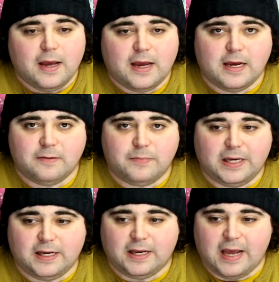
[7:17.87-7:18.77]
in
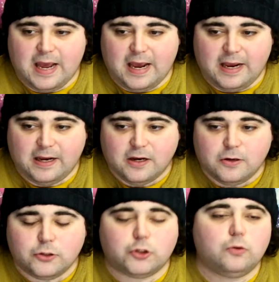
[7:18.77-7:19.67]
being a
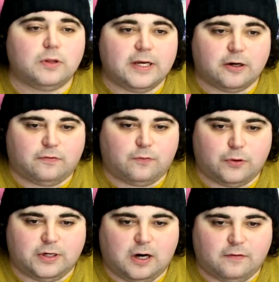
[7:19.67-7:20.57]
true leader for
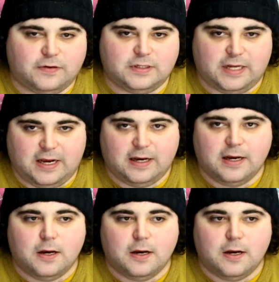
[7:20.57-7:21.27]
the Dolphins, a